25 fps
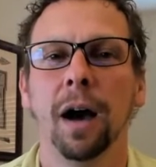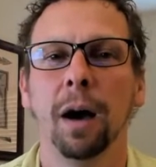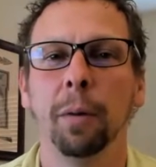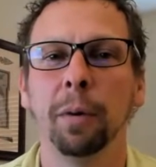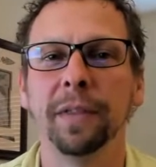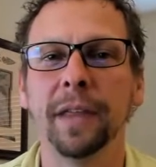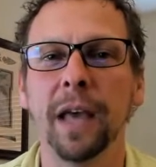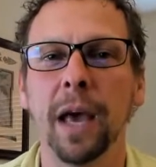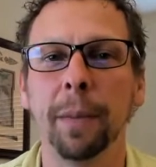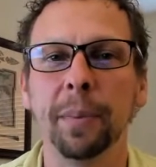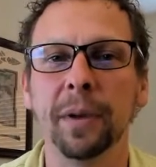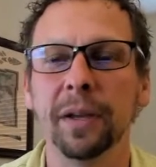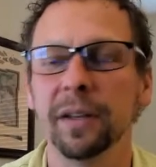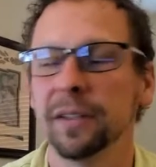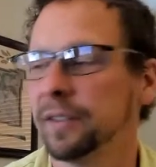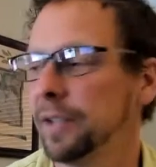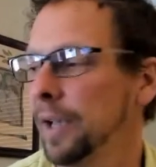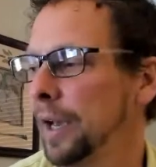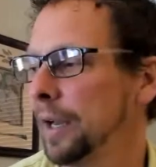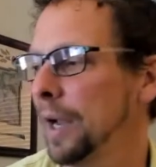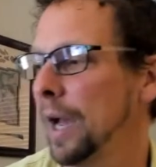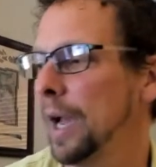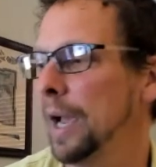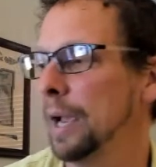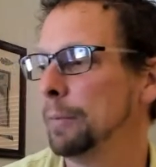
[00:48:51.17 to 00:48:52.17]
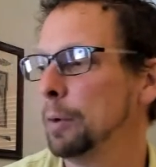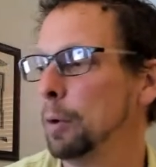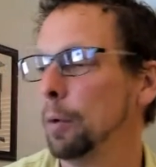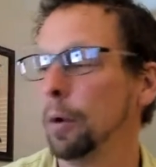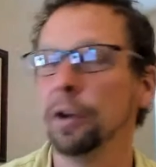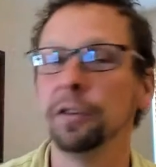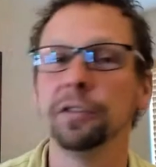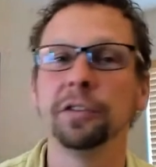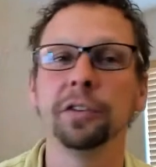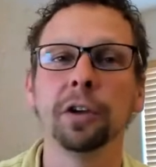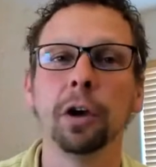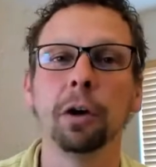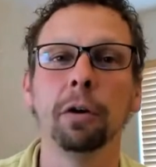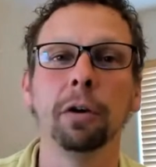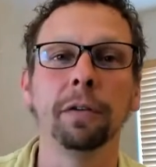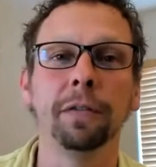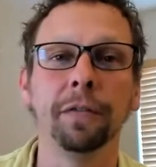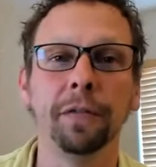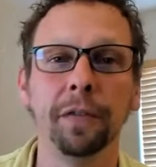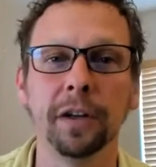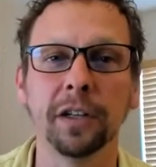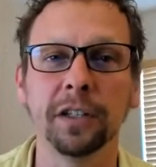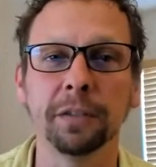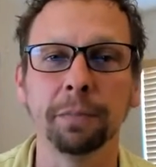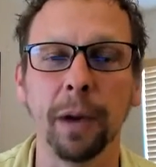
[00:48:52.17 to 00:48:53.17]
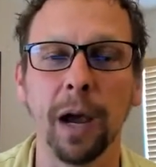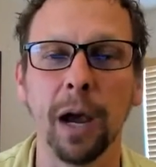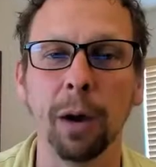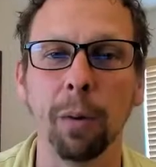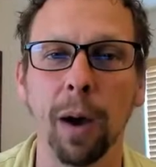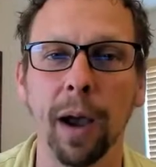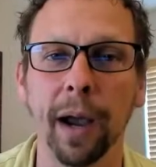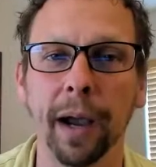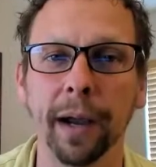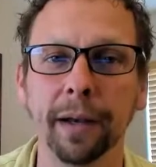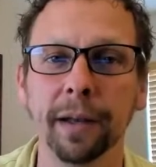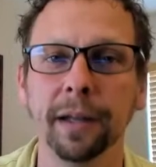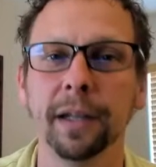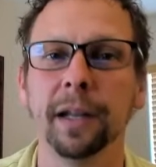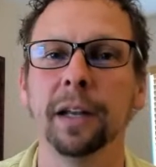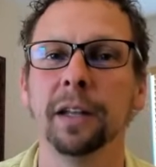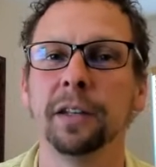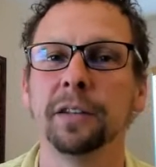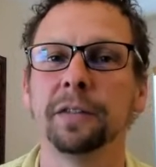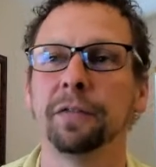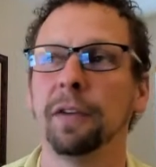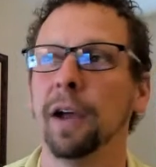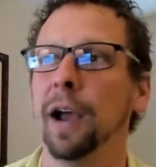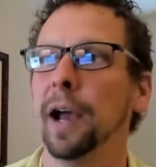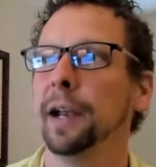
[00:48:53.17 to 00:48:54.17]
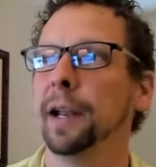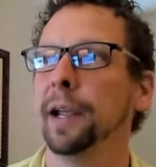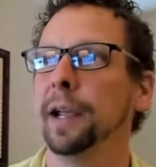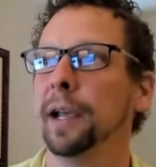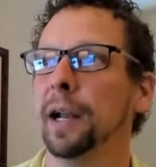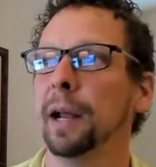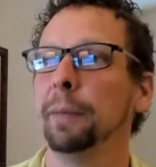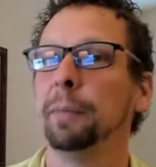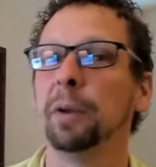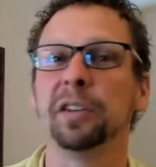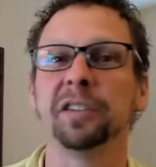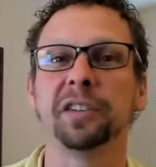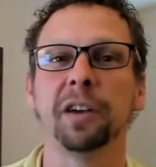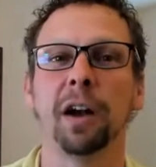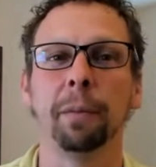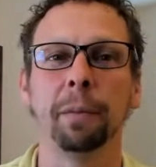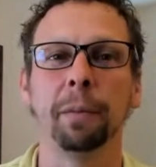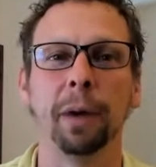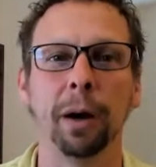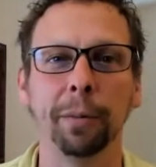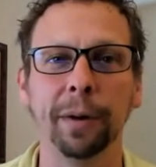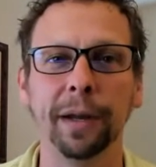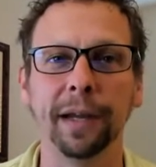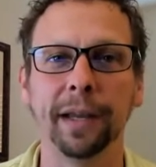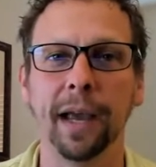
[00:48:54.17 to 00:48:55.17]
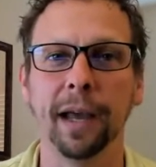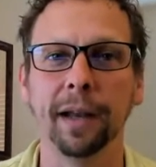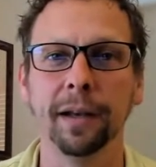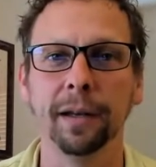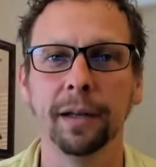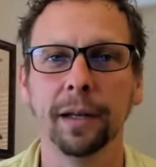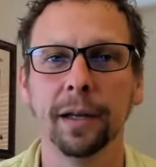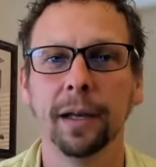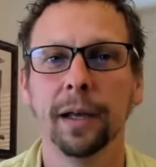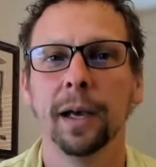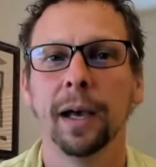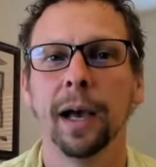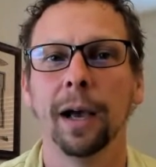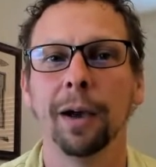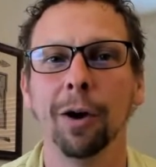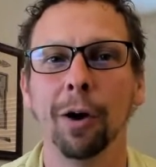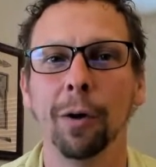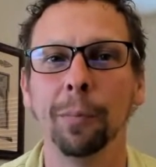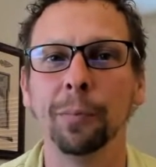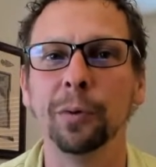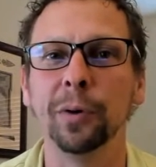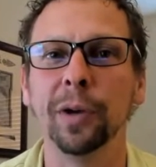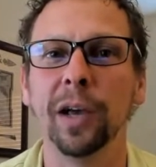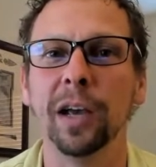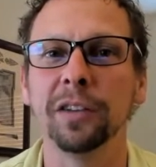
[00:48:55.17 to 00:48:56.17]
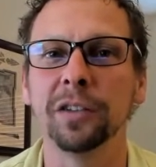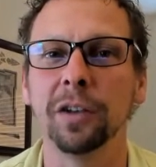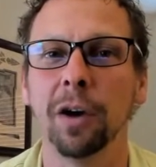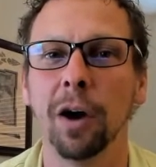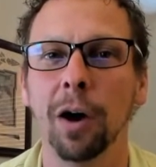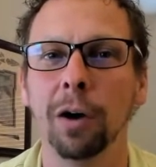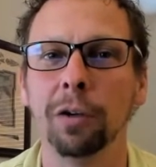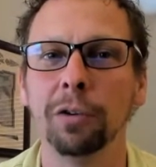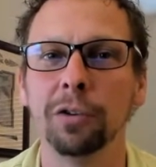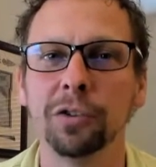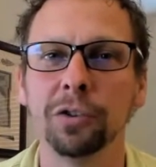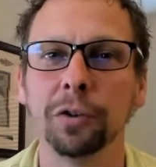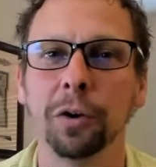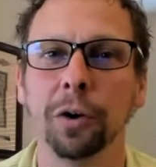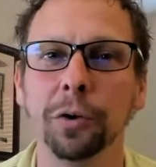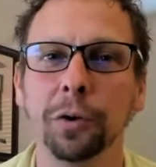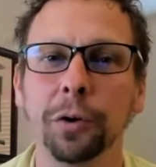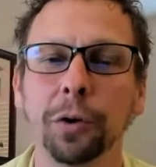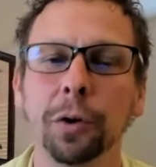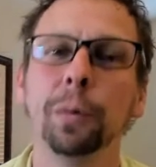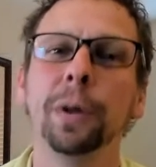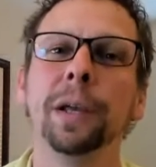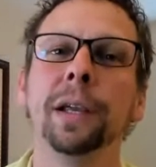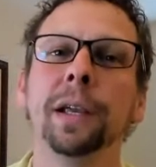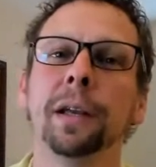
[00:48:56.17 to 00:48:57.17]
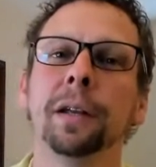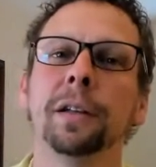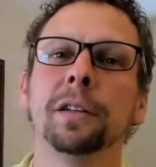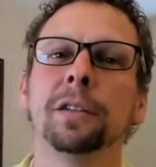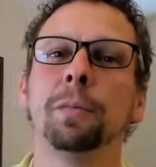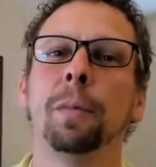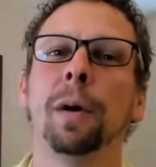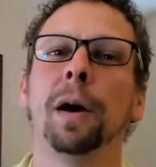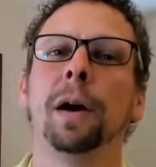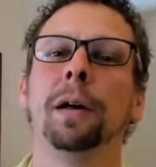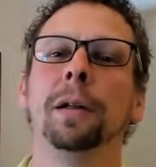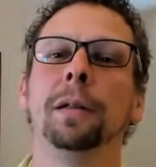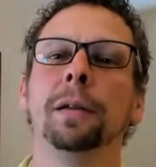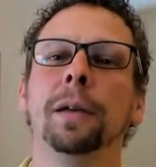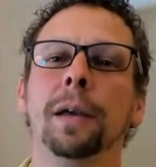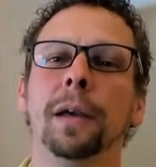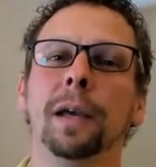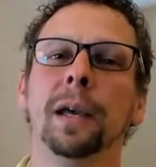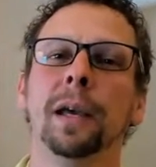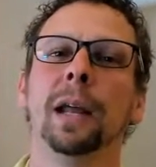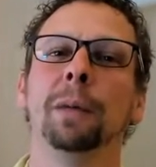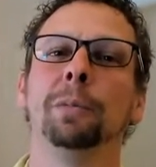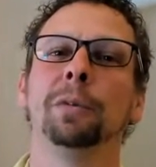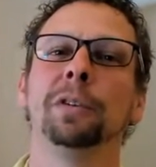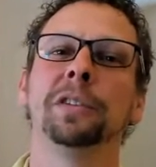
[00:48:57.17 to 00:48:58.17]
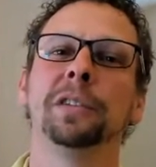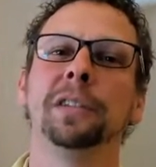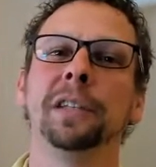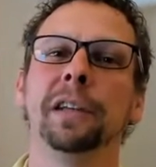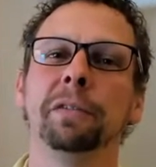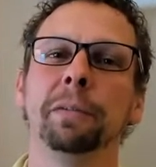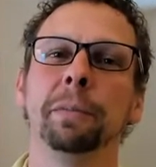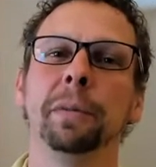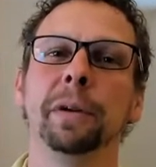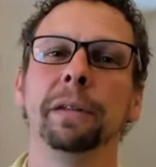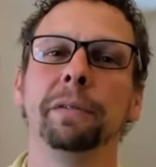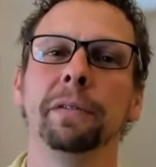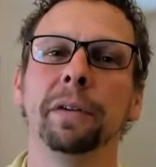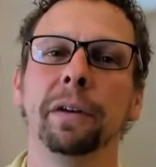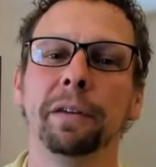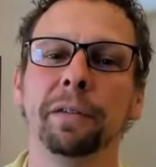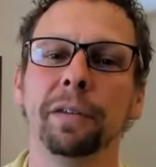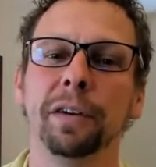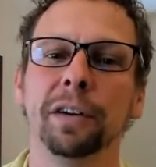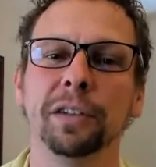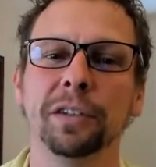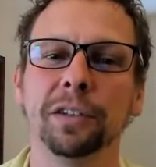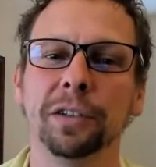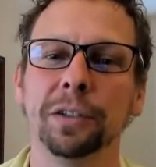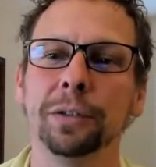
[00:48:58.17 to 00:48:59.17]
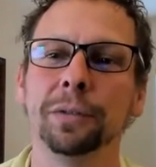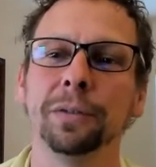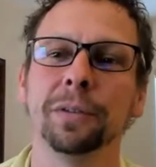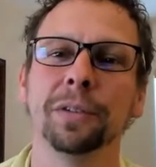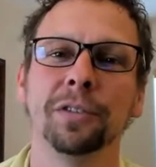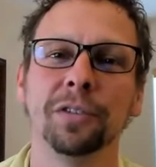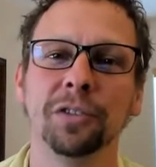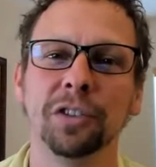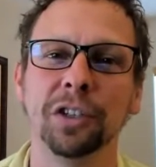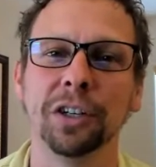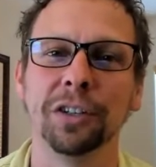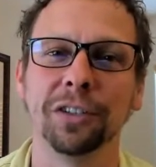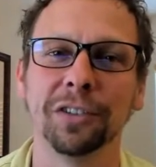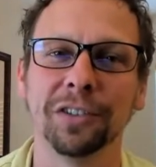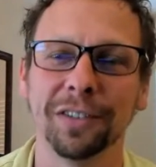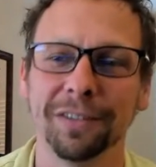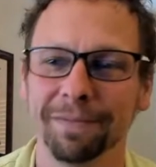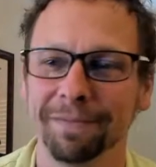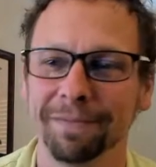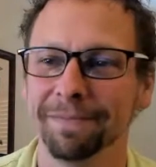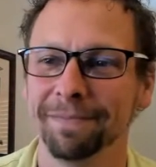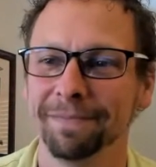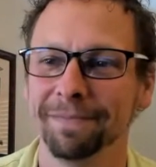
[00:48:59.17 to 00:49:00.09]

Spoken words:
With that being said, I'm going to go and finish my wine. It is Friday, and I'm going to start my weekend. I hope you guys all enjoy your weekend as well, and we'll see everybody very, very soon. Cheers.